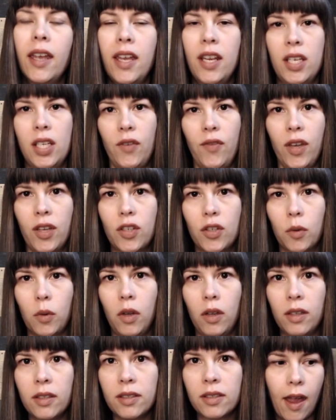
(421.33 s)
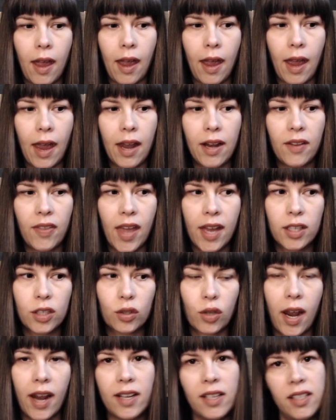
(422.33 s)
individuals and then
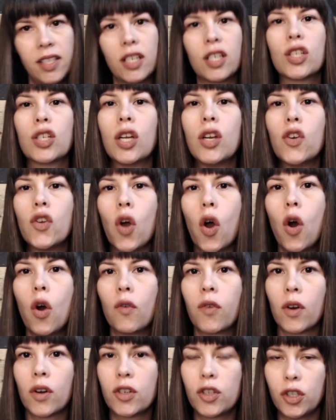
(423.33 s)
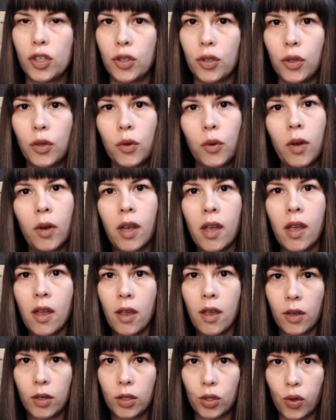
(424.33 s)
transitioned over to
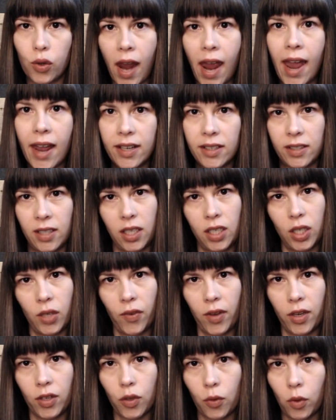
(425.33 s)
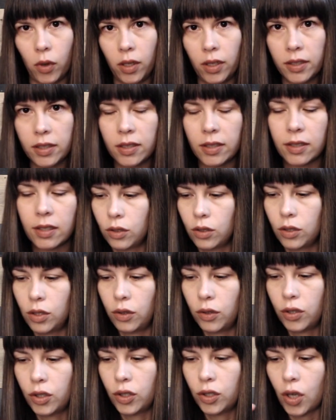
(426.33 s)
trans individuals
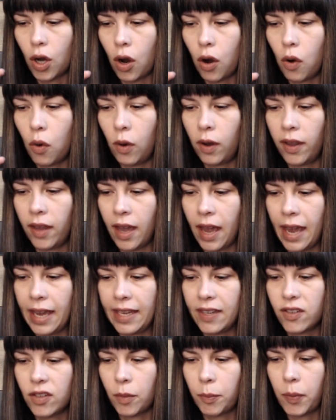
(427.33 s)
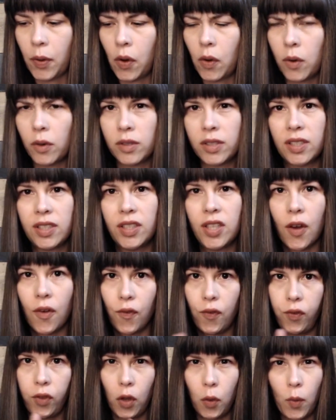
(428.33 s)
to show, I suppose, the
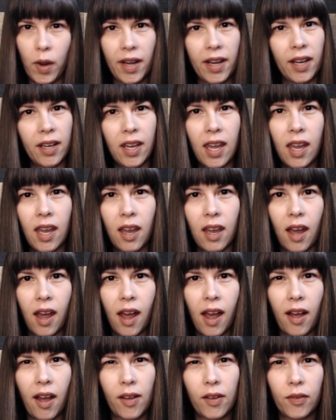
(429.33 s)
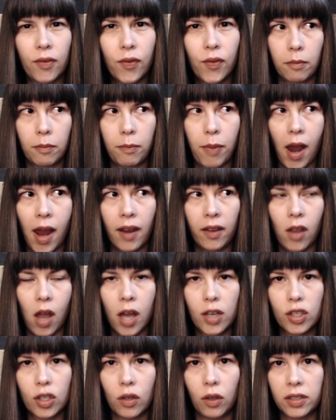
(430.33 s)
fluidity of
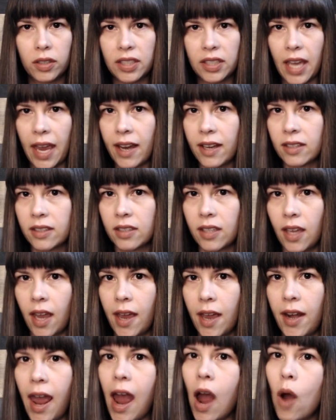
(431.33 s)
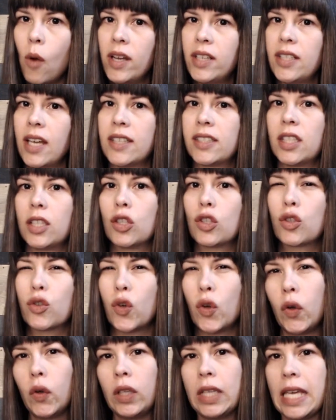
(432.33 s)
biological sex and how it doesn't
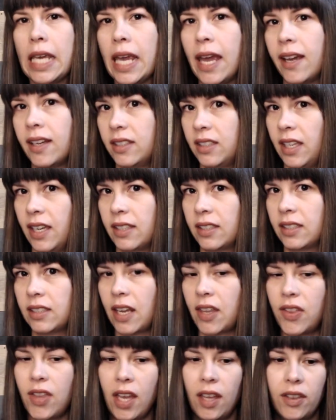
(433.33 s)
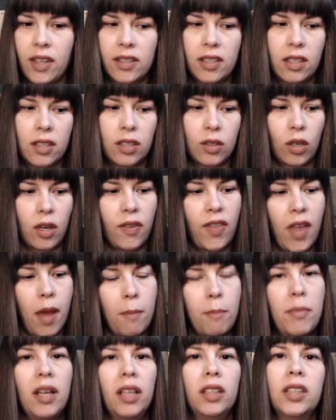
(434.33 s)
truly exist. I think this is sort of
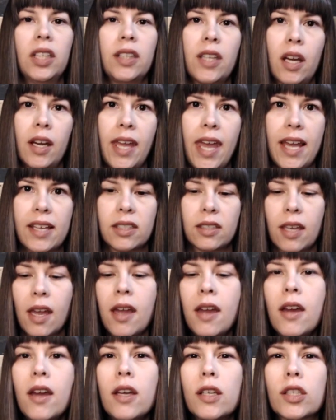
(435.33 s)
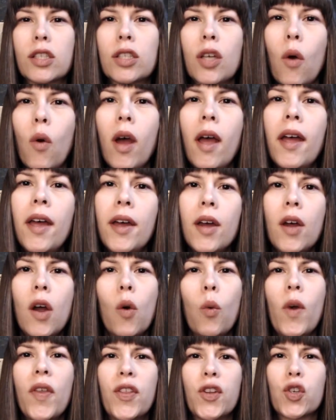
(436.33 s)
them building their case. So
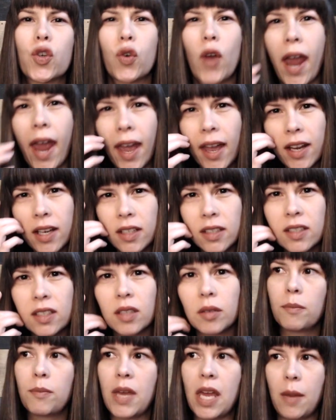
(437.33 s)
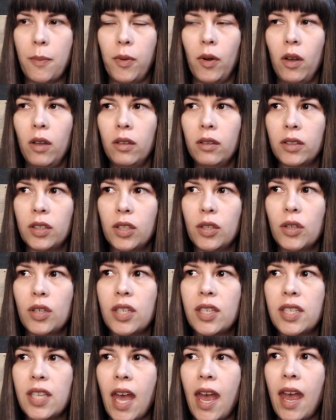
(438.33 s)
with trans people, to
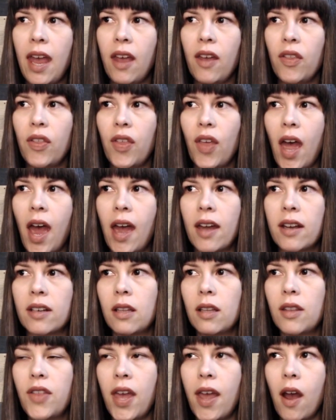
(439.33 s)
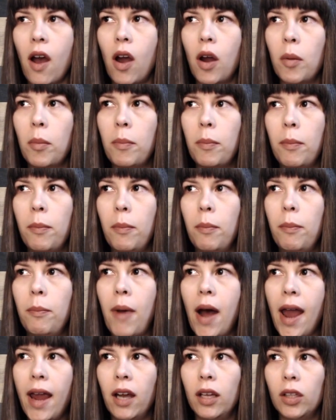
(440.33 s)
say that they are
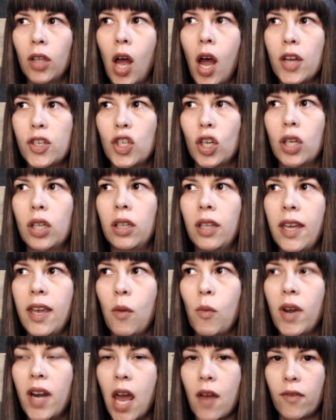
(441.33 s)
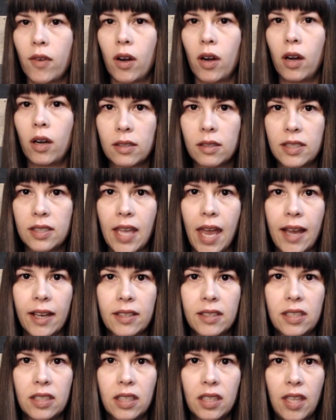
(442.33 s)
biologically whatever
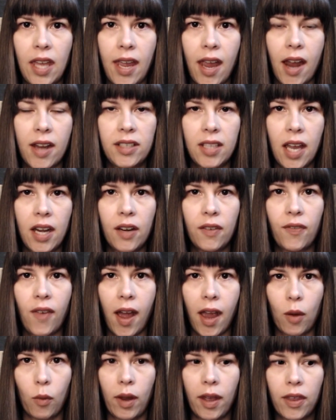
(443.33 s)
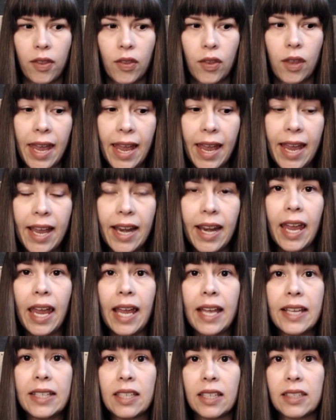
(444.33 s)
sex they identify with, it
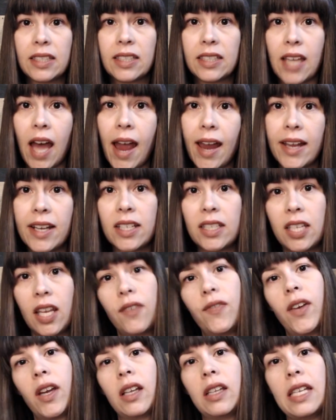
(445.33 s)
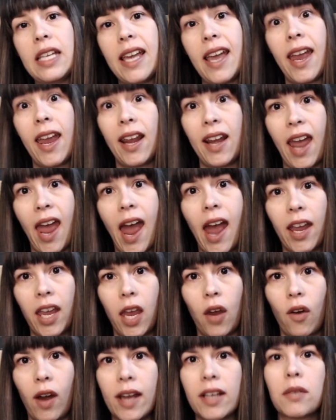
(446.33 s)
is scientifically
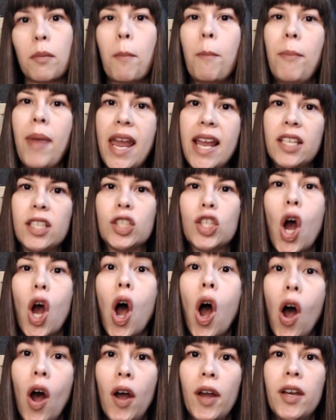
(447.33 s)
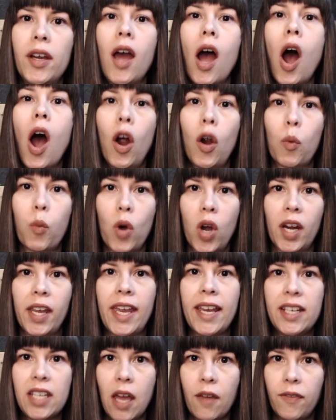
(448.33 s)
inaccurate based on our
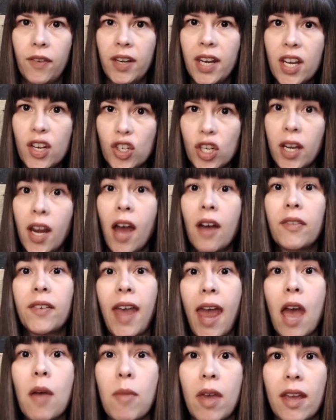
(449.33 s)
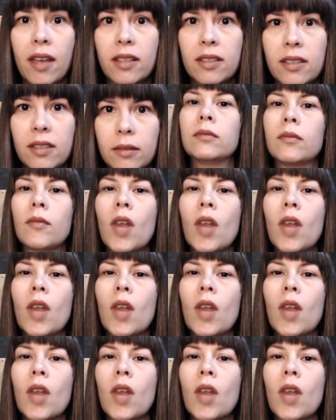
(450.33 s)
working definition of gametes.